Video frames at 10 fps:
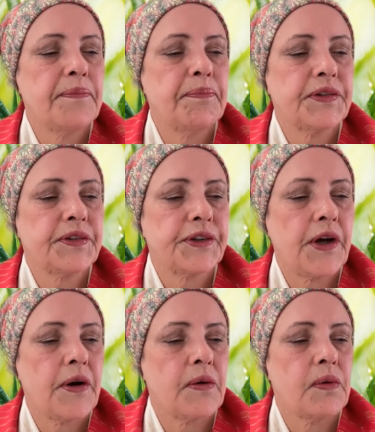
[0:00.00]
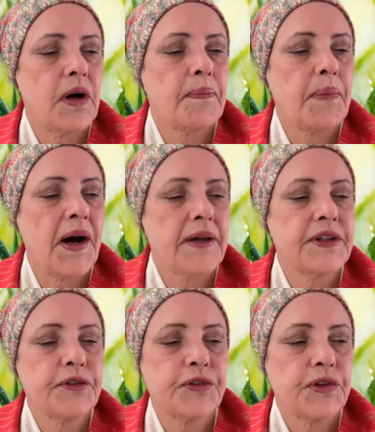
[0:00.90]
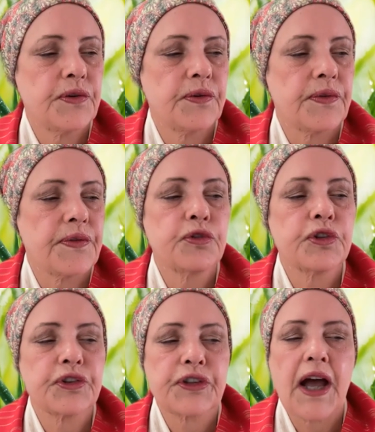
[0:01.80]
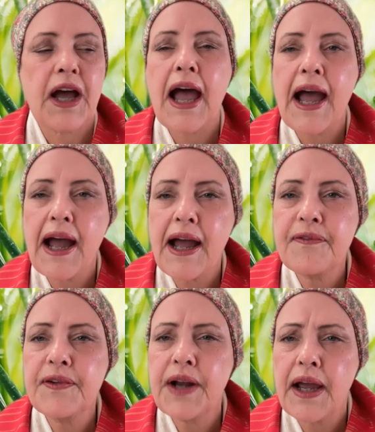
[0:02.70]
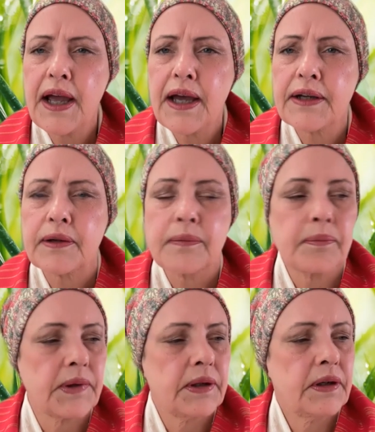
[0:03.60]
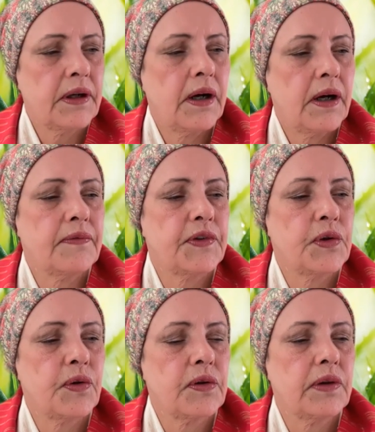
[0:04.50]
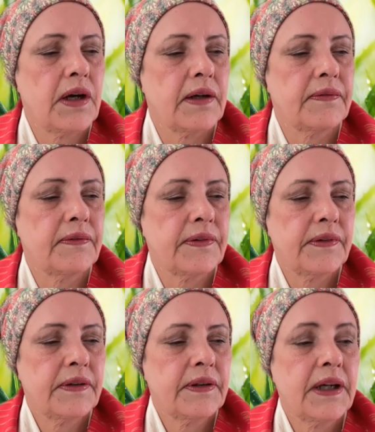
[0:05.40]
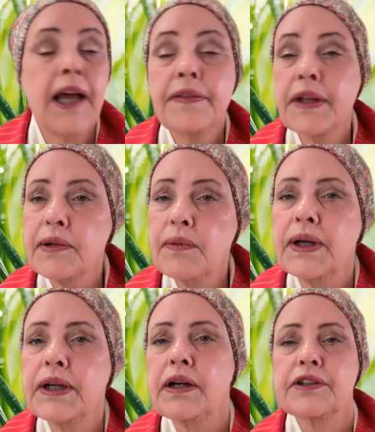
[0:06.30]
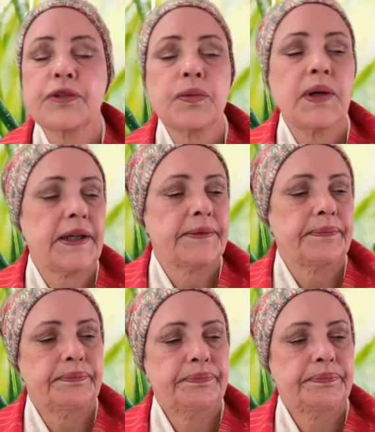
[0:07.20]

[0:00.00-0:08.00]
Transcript: and bestow upon this youth just a half an atom of your love. And then he went on his way.